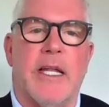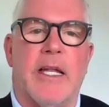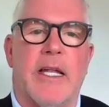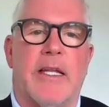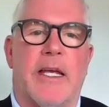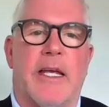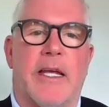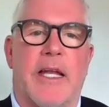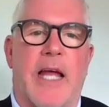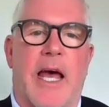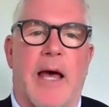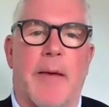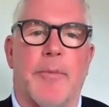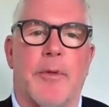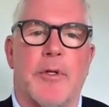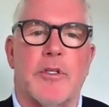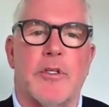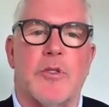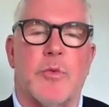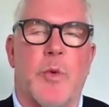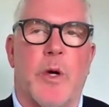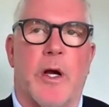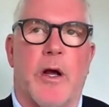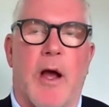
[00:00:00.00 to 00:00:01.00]

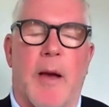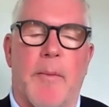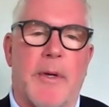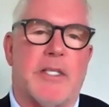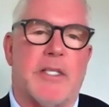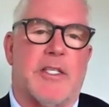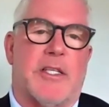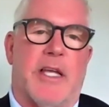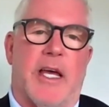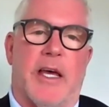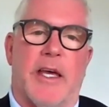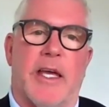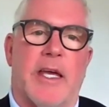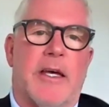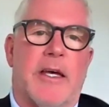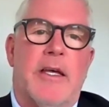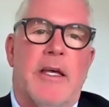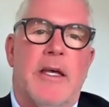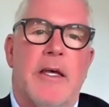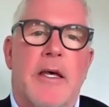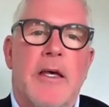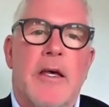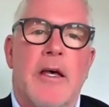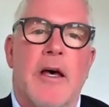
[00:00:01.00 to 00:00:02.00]
Indianapolis, where I must tell you,
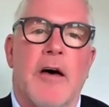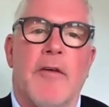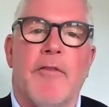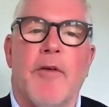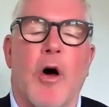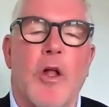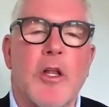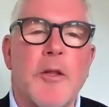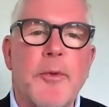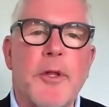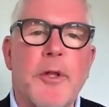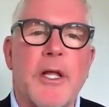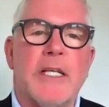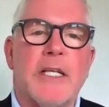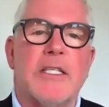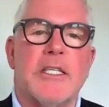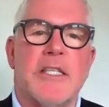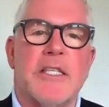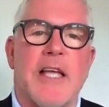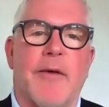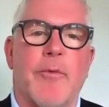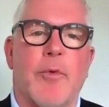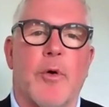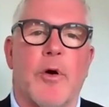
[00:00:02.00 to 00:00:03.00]
of all the
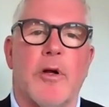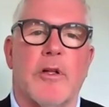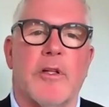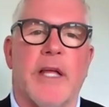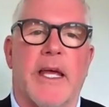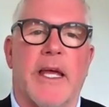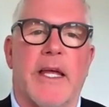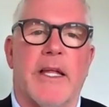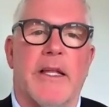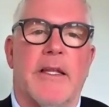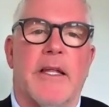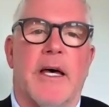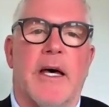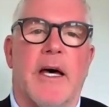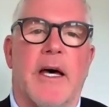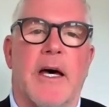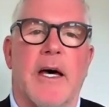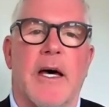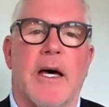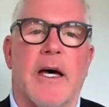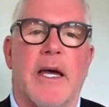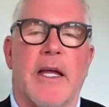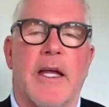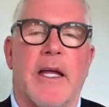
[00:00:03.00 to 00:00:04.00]
places I worked in,
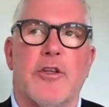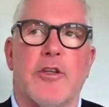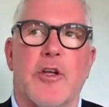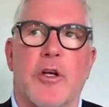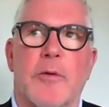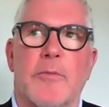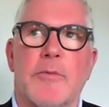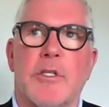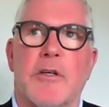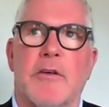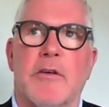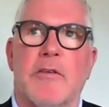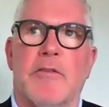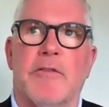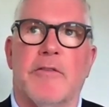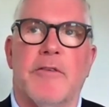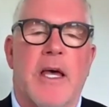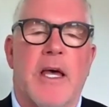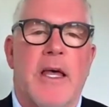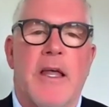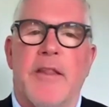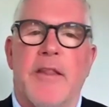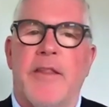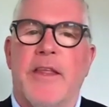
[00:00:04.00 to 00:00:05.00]
uh, in terms of
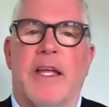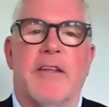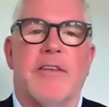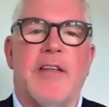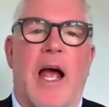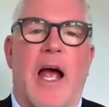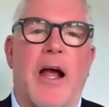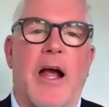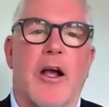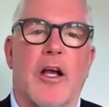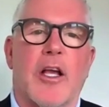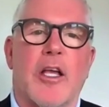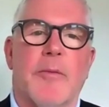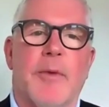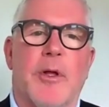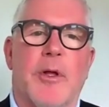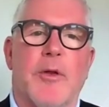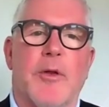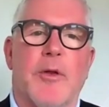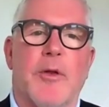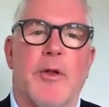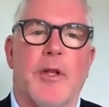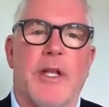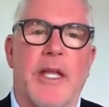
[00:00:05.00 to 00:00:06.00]
the entire
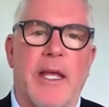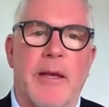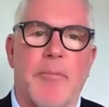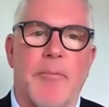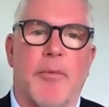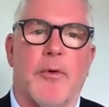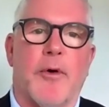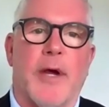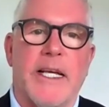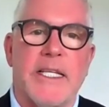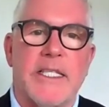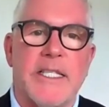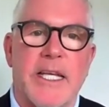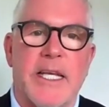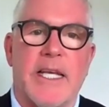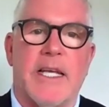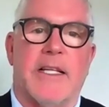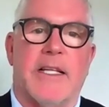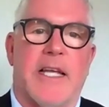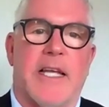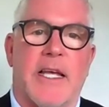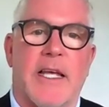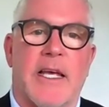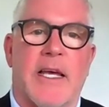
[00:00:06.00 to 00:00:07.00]
community embracing a,
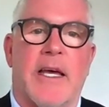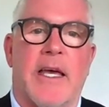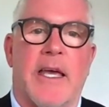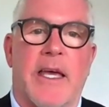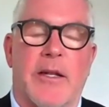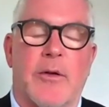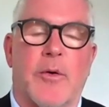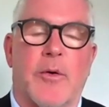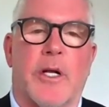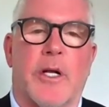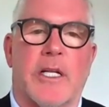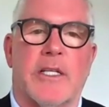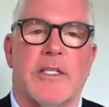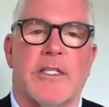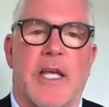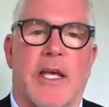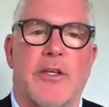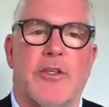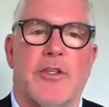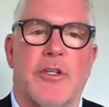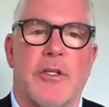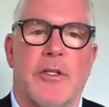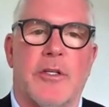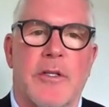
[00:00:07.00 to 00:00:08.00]
uh, an
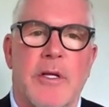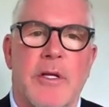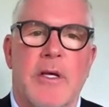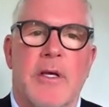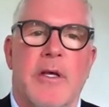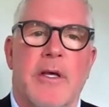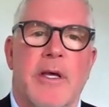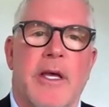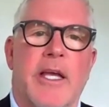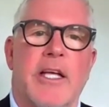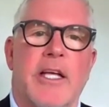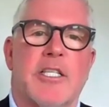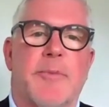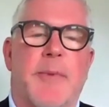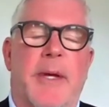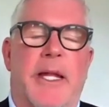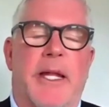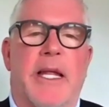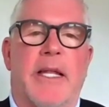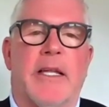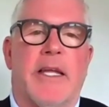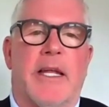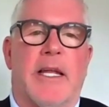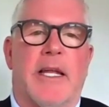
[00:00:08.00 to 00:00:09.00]
organization, it's been
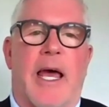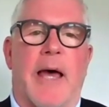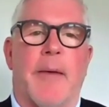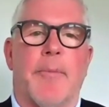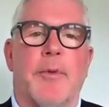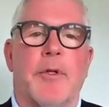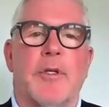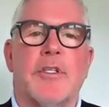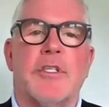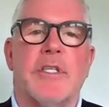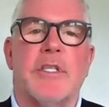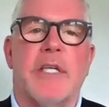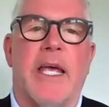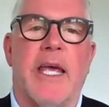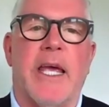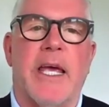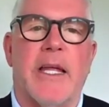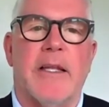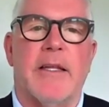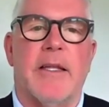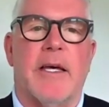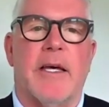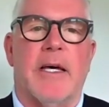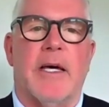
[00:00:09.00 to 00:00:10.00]
Indianapolis.
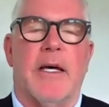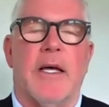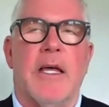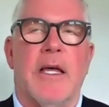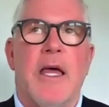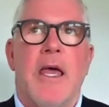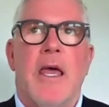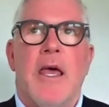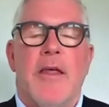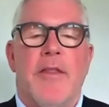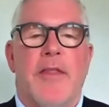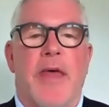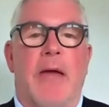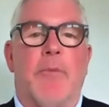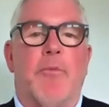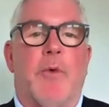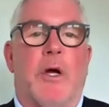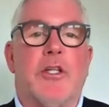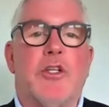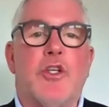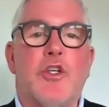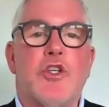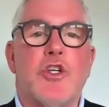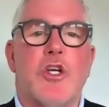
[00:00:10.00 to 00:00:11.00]
And uh, then went
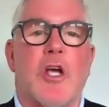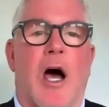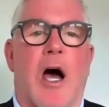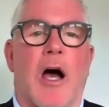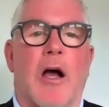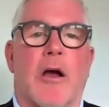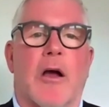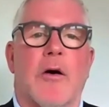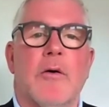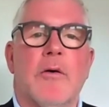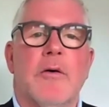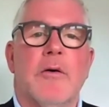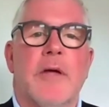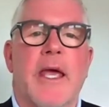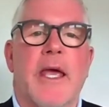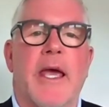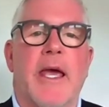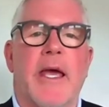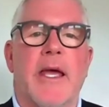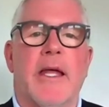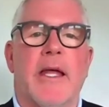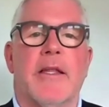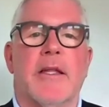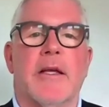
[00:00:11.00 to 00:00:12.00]
to Chicago.
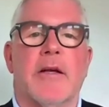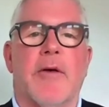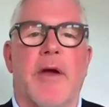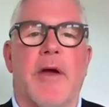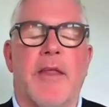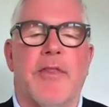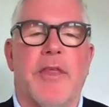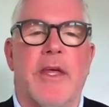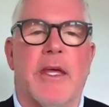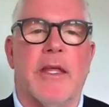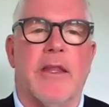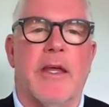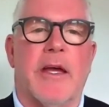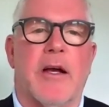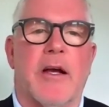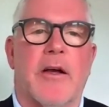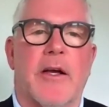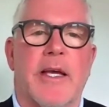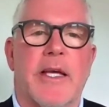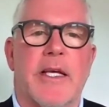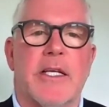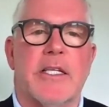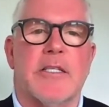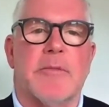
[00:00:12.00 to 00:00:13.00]
And the great thing there
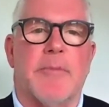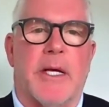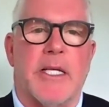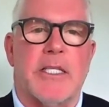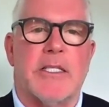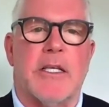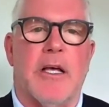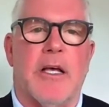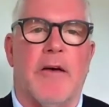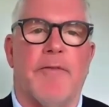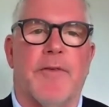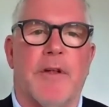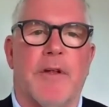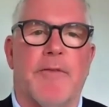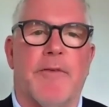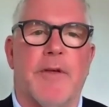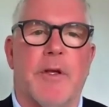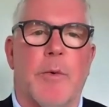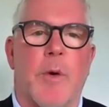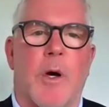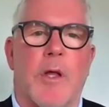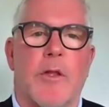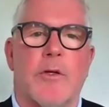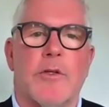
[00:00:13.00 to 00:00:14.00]
is myself and a
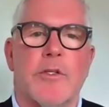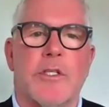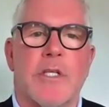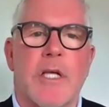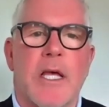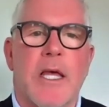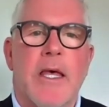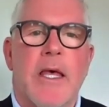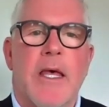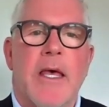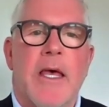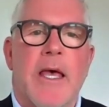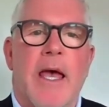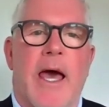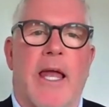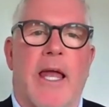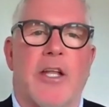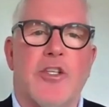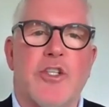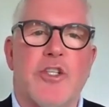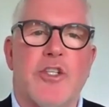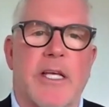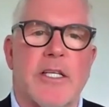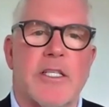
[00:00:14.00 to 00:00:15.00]
few others had a
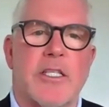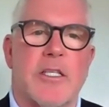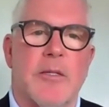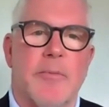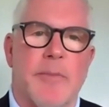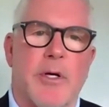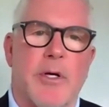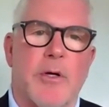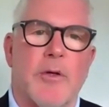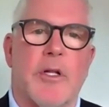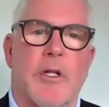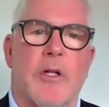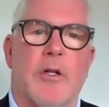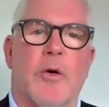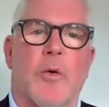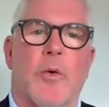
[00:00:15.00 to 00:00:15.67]
chance to build a new